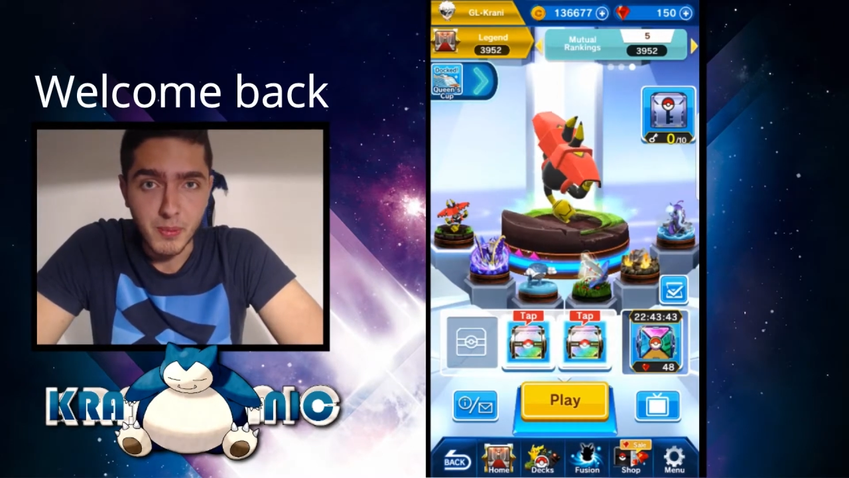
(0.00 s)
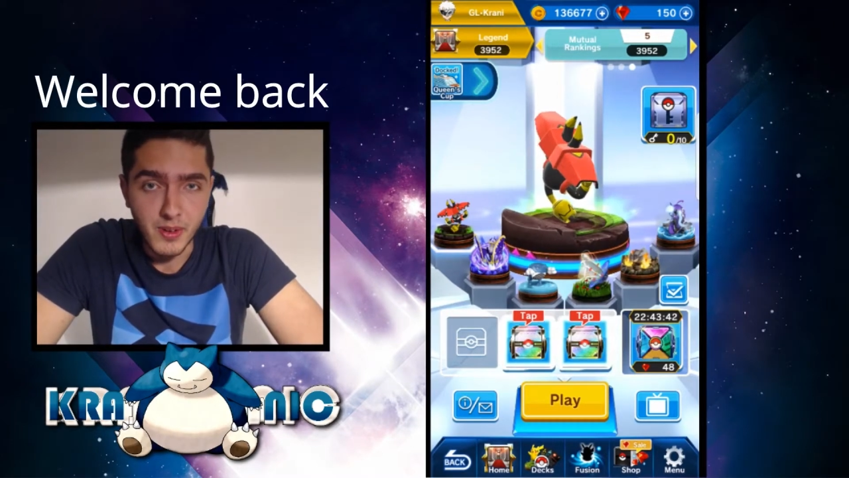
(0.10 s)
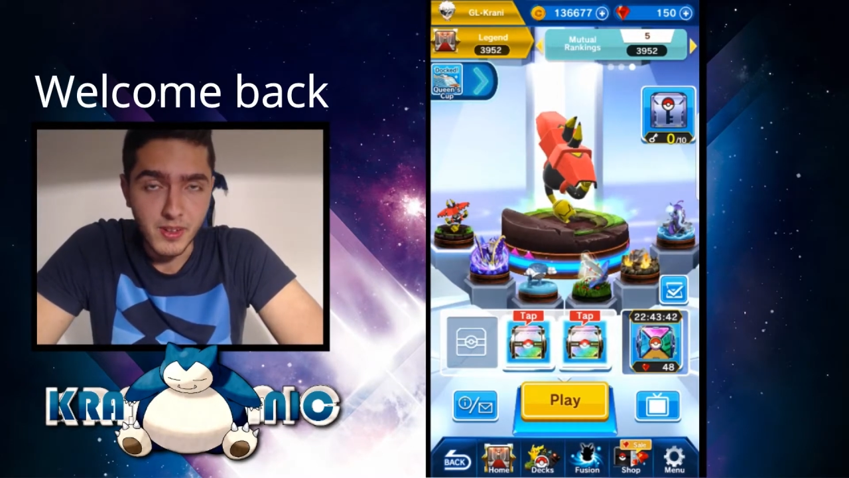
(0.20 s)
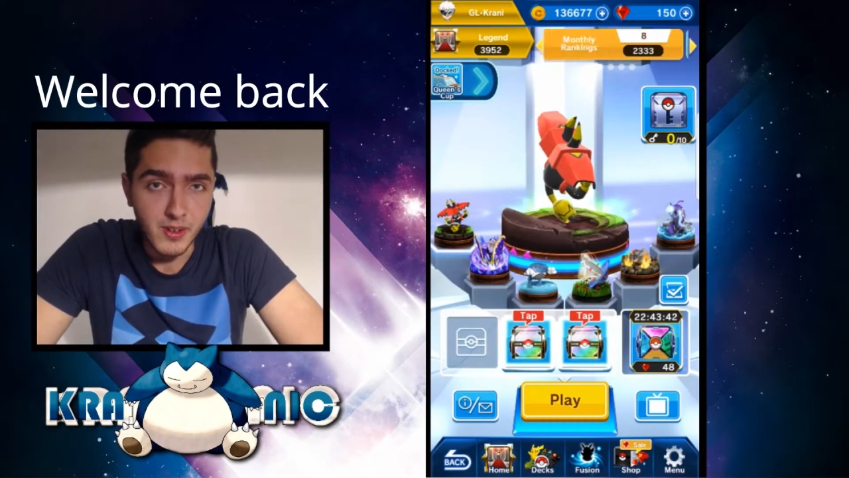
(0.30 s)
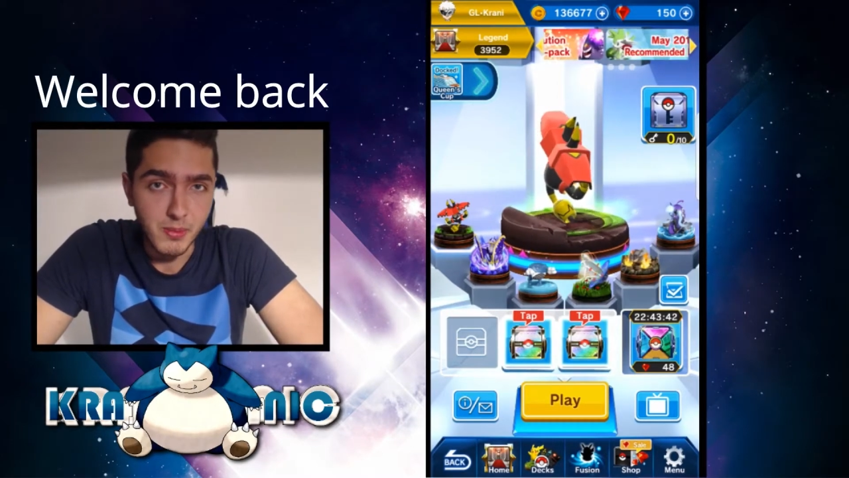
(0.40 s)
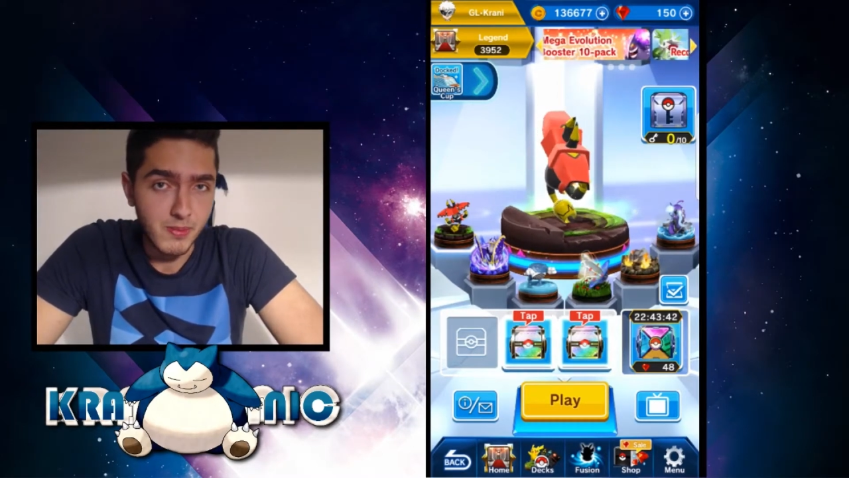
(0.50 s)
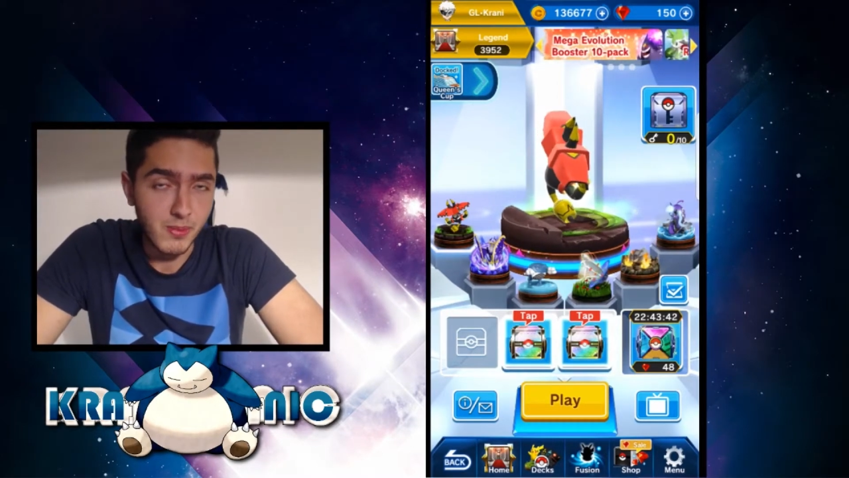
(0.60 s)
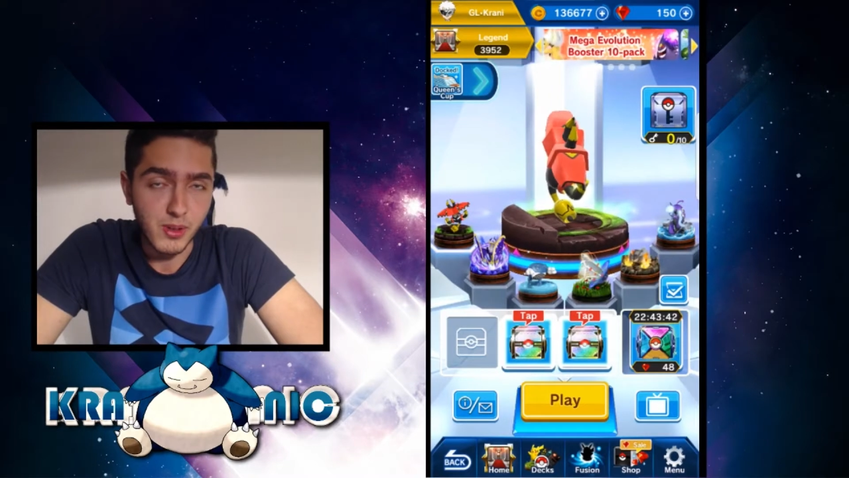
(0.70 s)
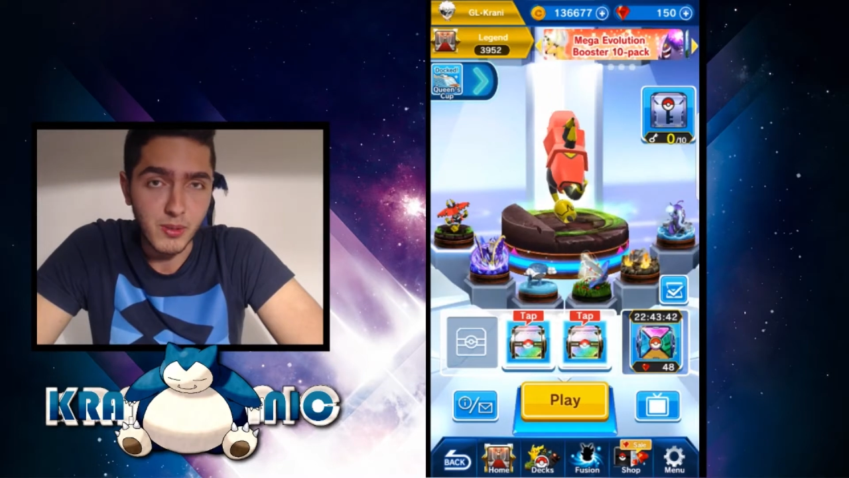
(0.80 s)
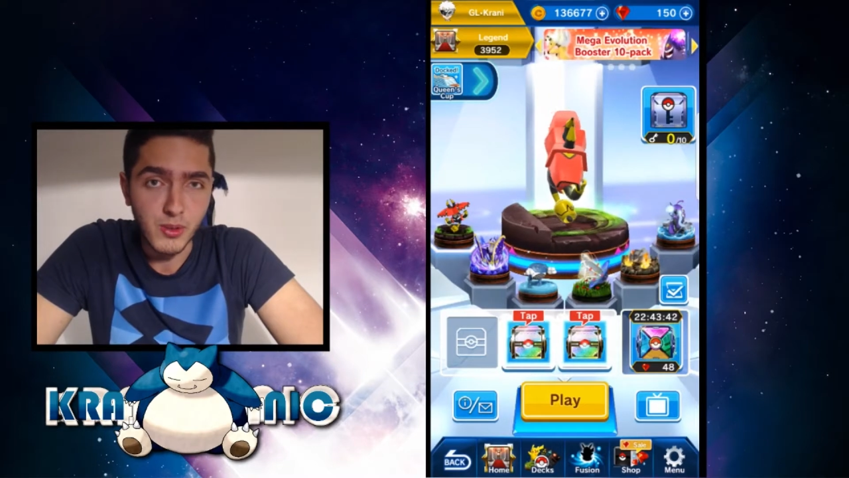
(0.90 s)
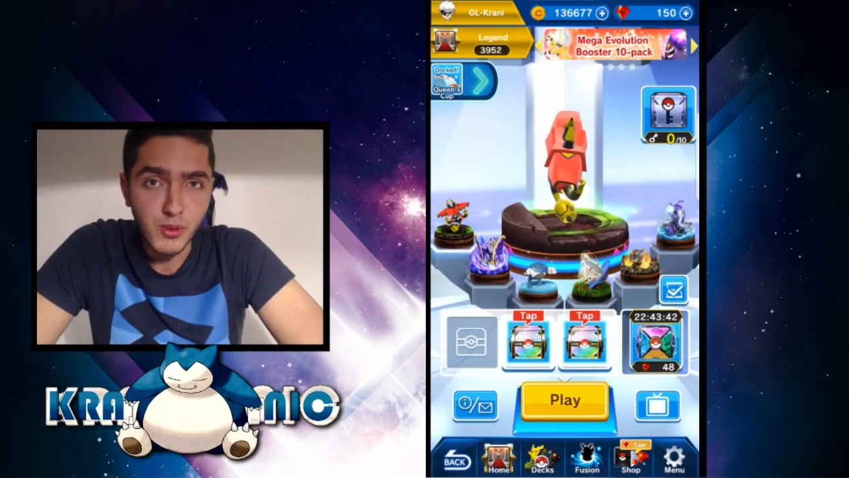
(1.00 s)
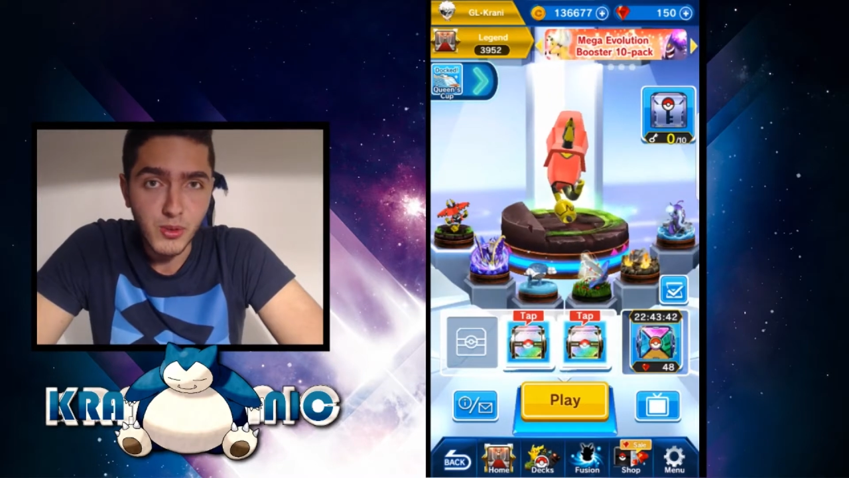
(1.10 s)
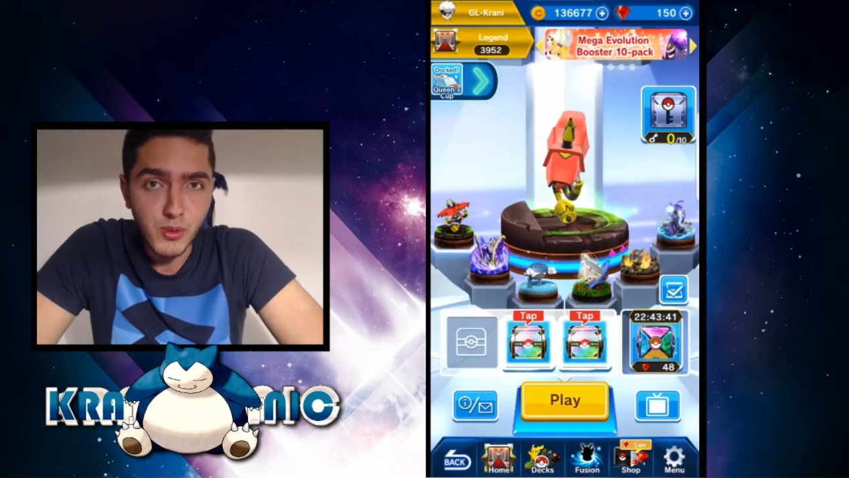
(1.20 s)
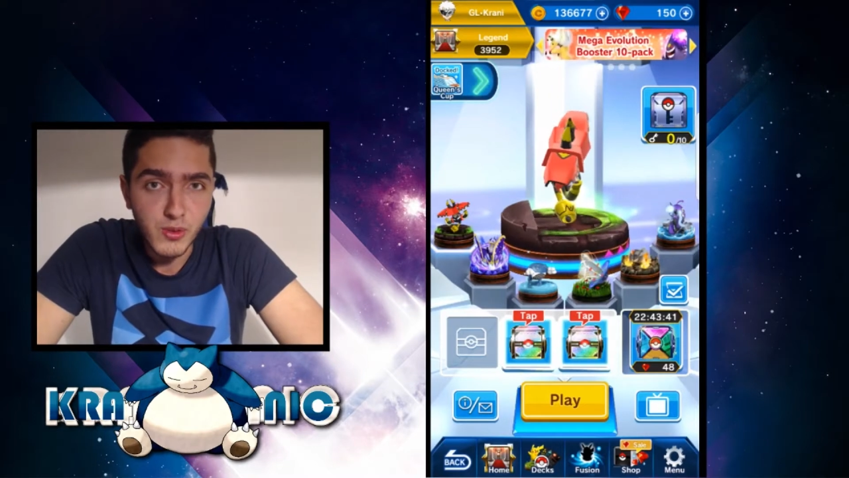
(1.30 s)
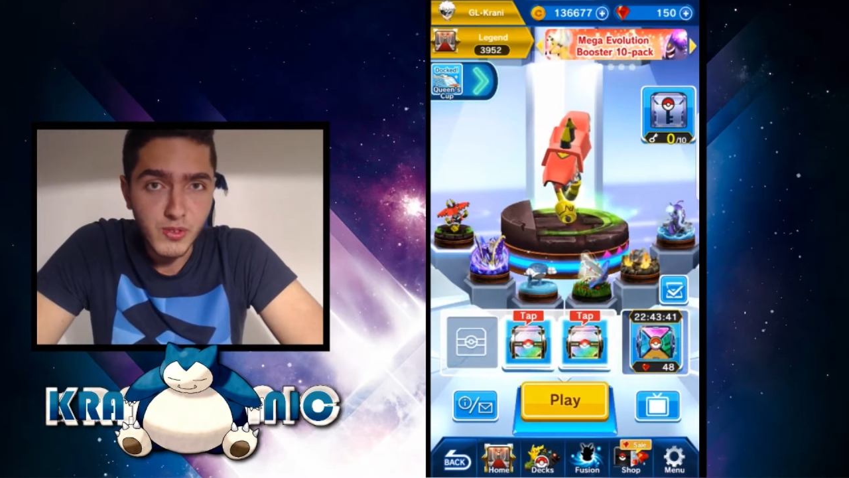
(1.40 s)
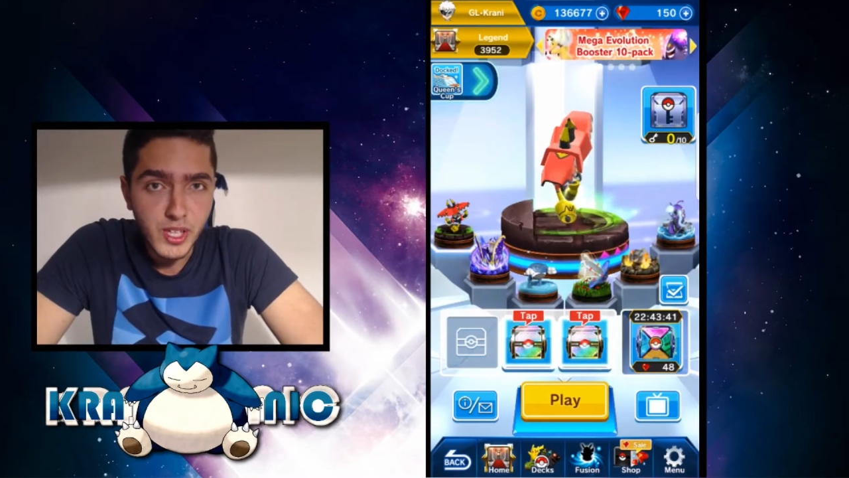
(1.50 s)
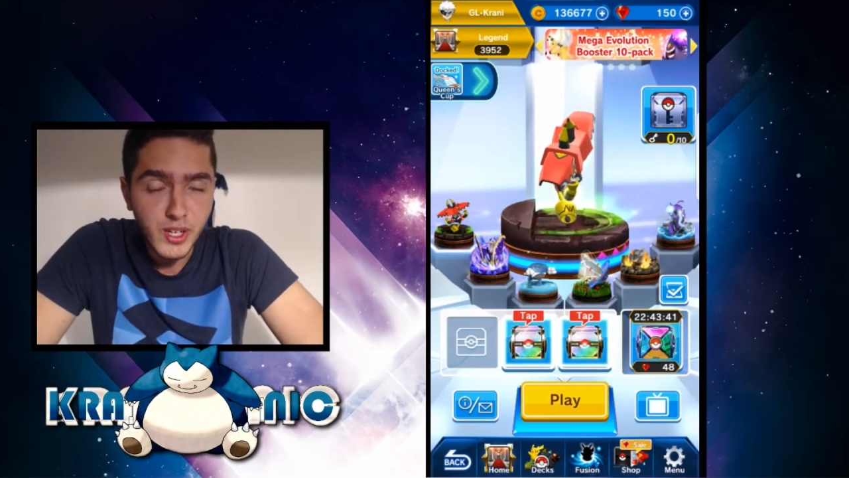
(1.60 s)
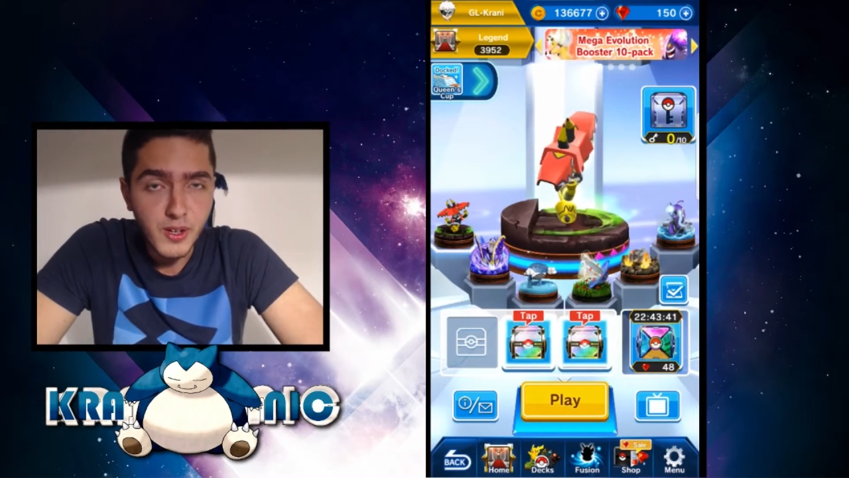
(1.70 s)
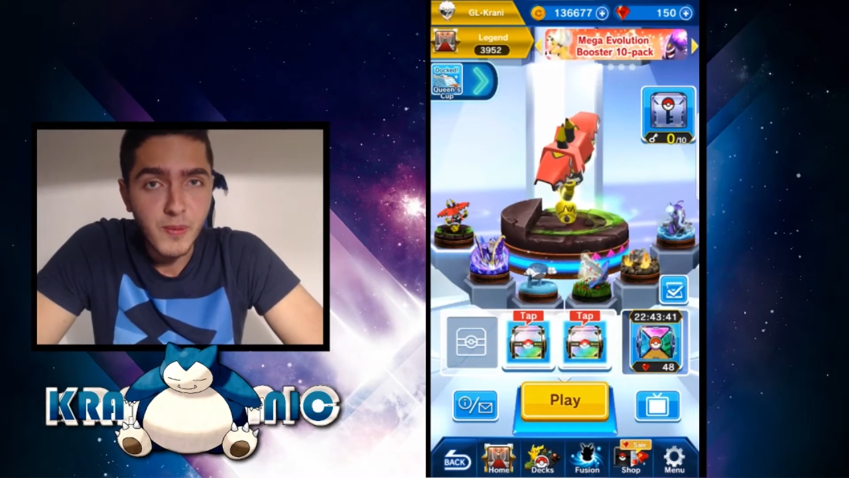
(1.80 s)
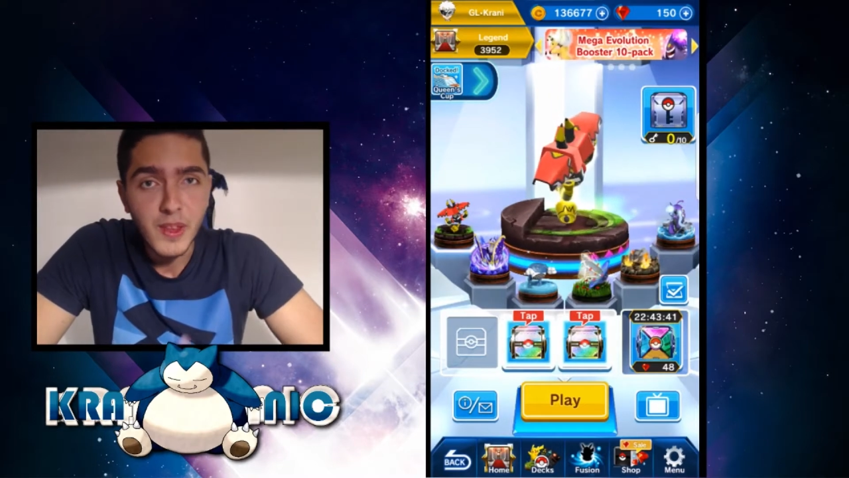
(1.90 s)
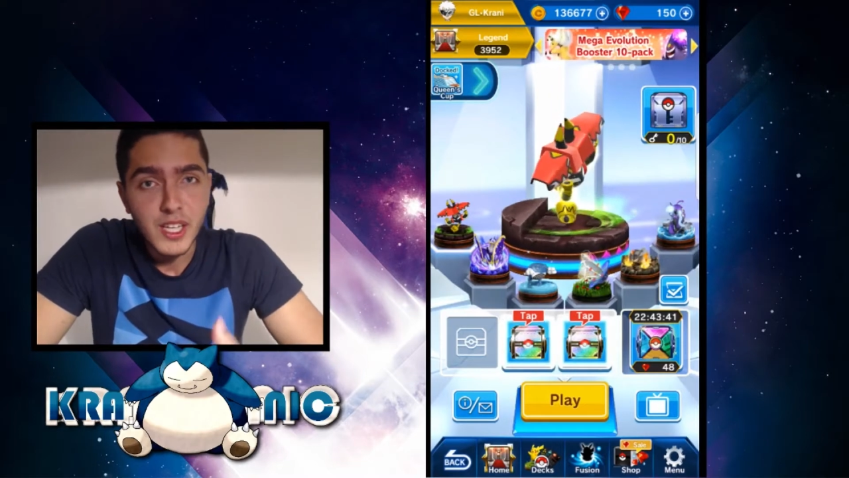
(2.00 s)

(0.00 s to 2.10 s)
uh, Pokemon Duel video.